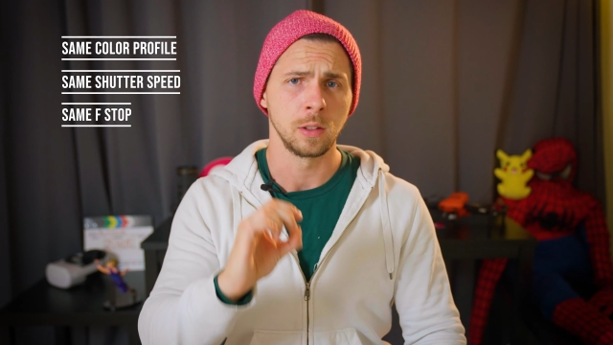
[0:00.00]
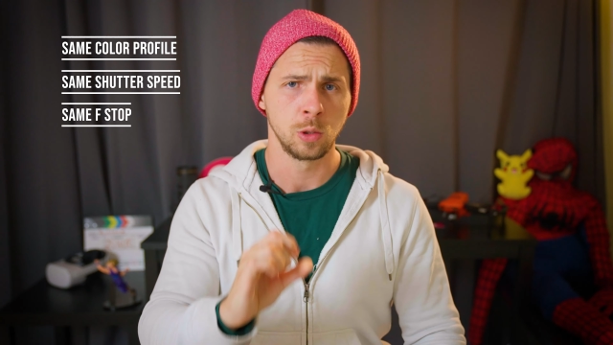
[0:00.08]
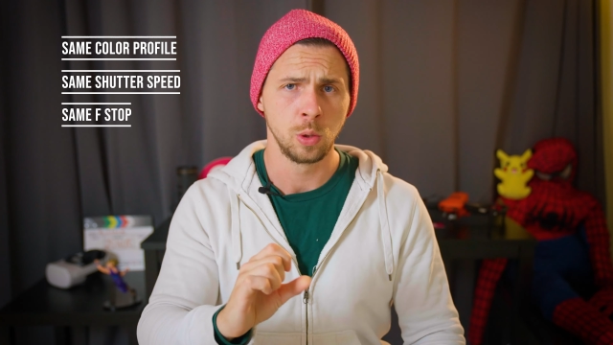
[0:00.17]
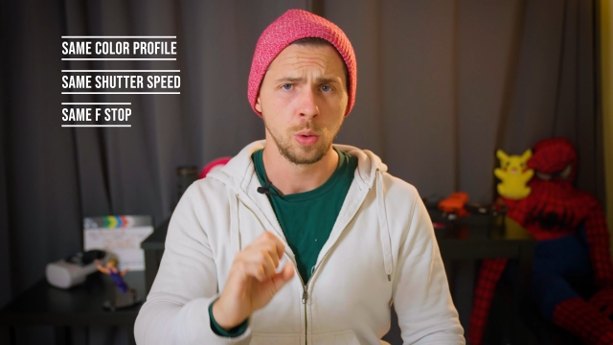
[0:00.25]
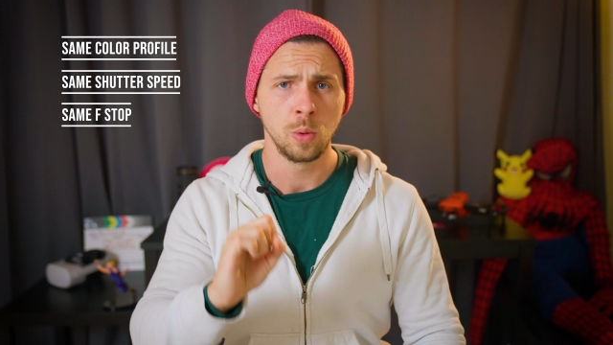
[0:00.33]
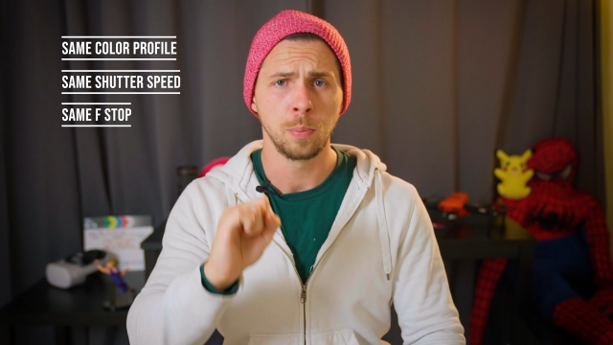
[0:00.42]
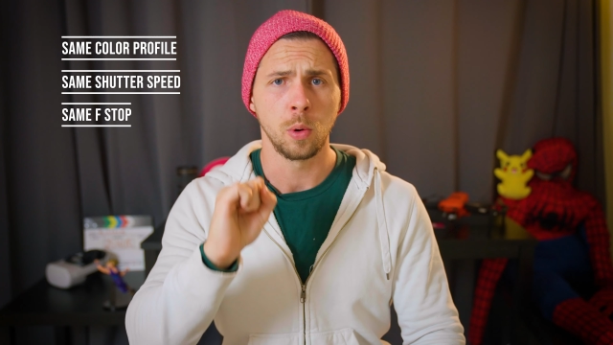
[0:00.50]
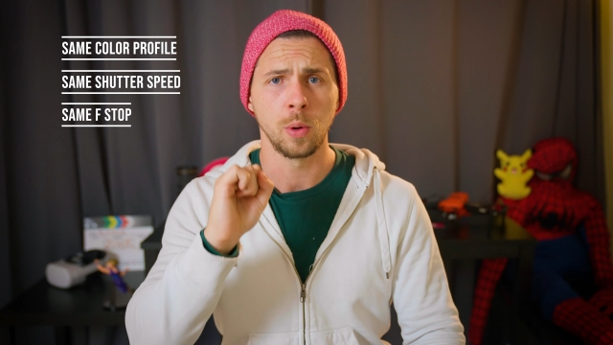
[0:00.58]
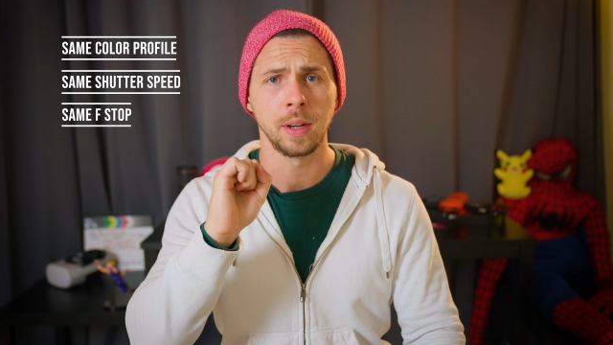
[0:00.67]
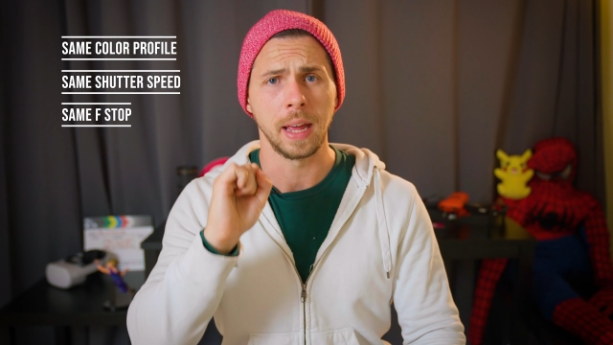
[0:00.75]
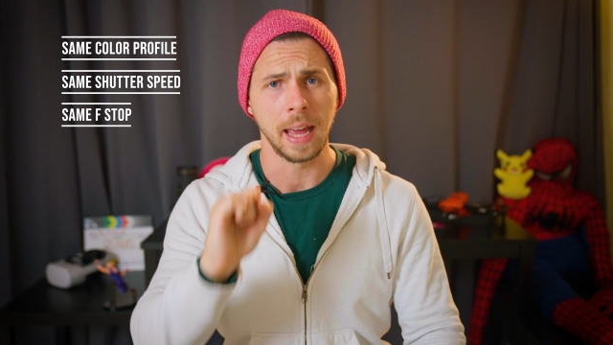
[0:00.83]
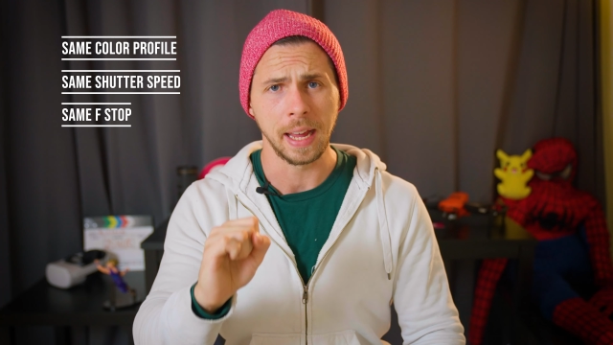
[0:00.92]

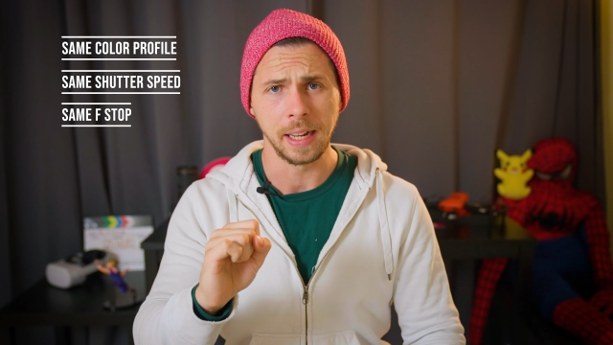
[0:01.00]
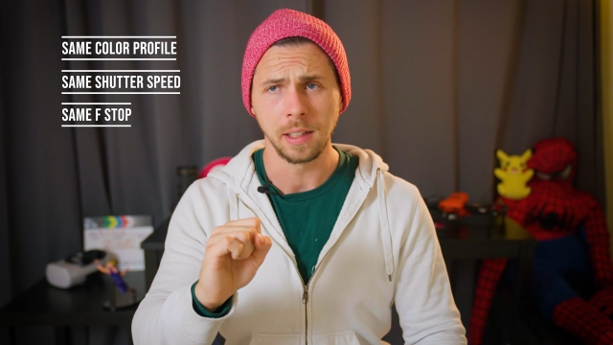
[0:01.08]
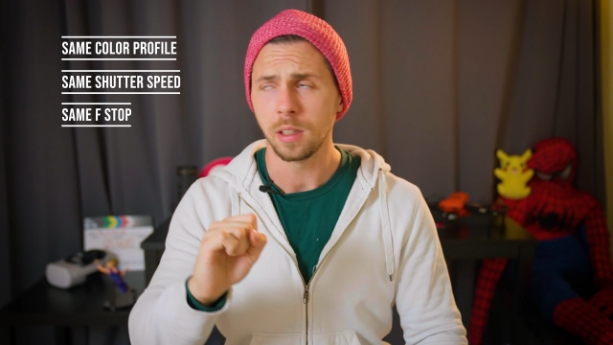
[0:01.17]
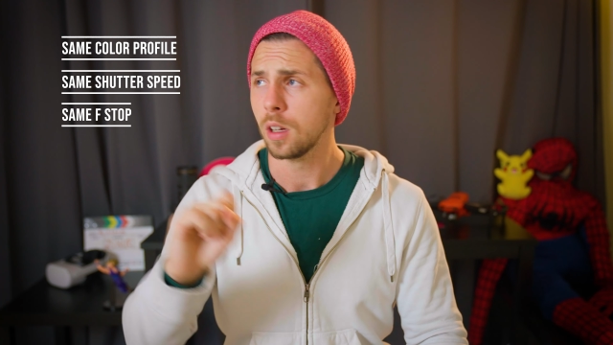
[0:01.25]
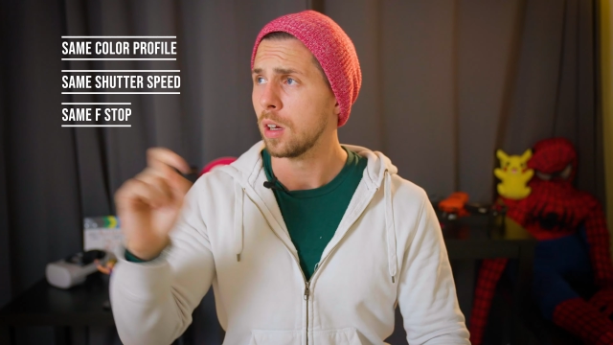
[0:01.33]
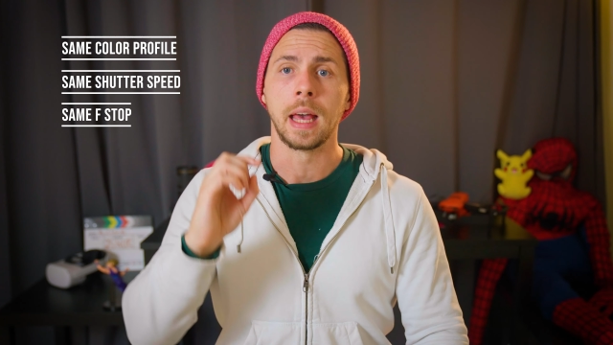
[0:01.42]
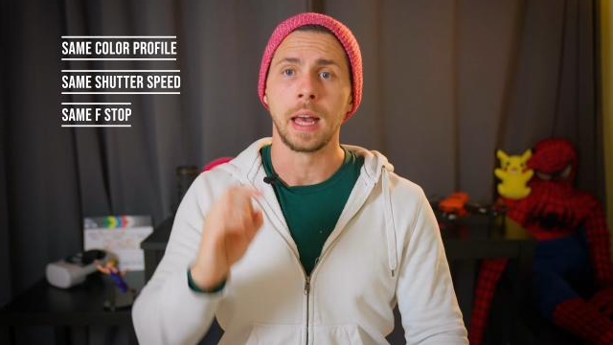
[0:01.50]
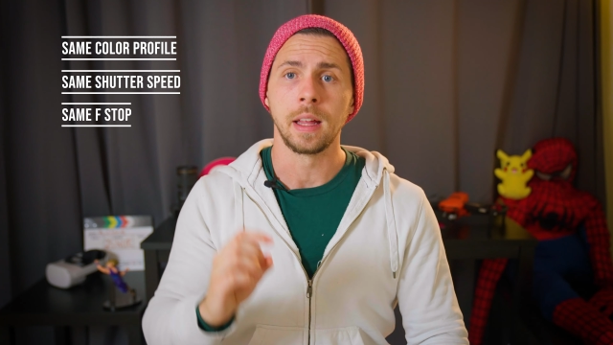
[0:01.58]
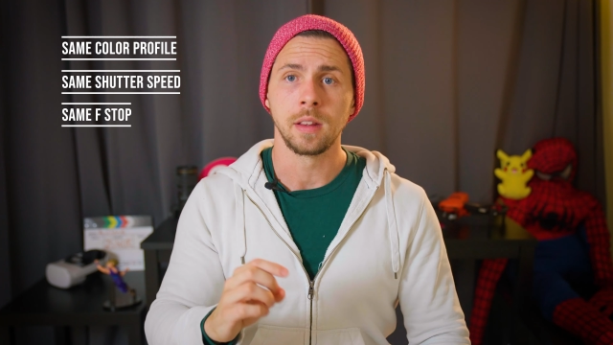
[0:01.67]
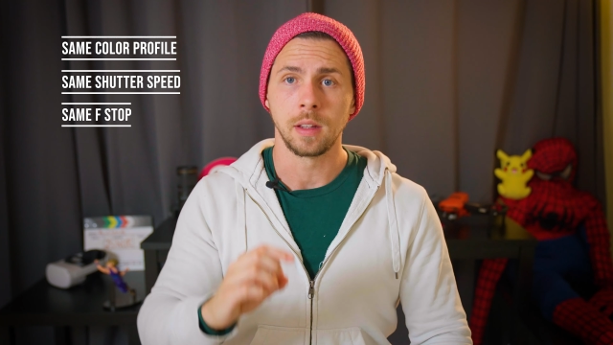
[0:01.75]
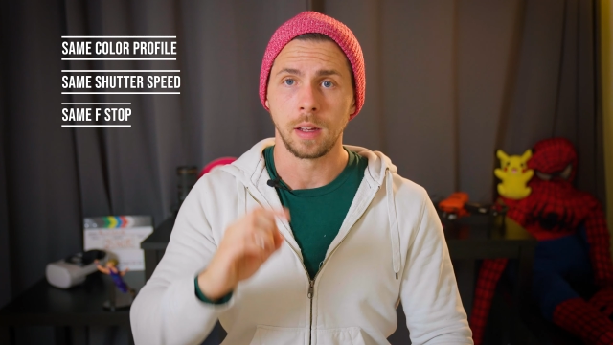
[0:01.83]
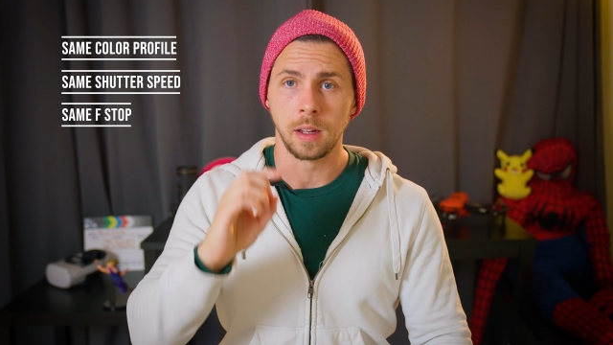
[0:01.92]
2.8
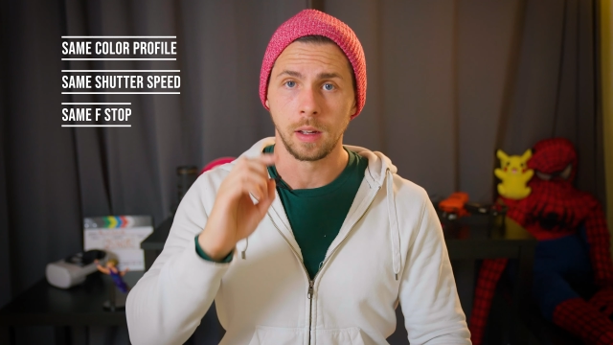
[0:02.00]
and